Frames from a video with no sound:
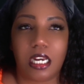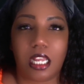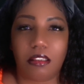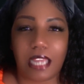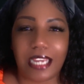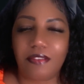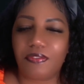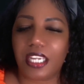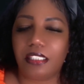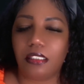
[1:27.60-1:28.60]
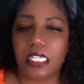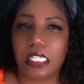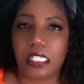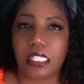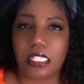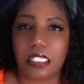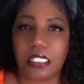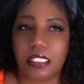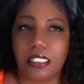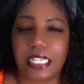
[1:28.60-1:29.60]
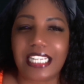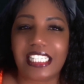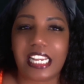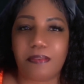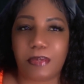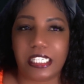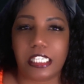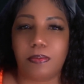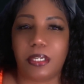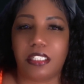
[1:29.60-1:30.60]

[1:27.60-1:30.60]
a lot of at least the not set pieces, but